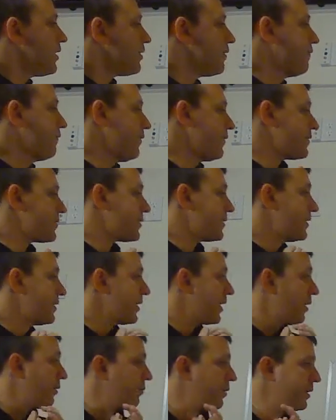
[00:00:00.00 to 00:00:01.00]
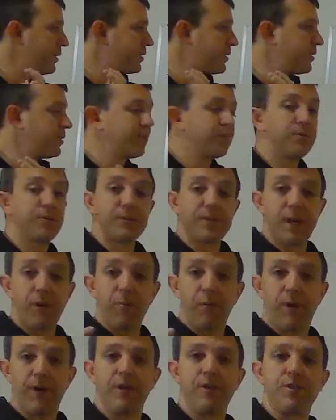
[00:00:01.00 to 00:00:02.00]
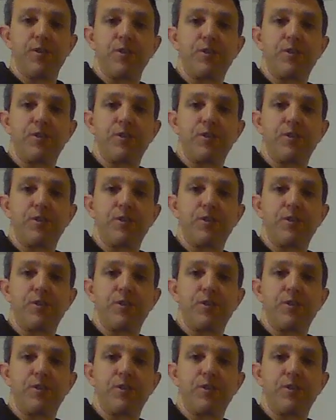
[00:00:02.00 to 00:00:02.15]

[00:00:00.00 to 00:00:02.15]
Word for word: The first thing that I want to do is I want to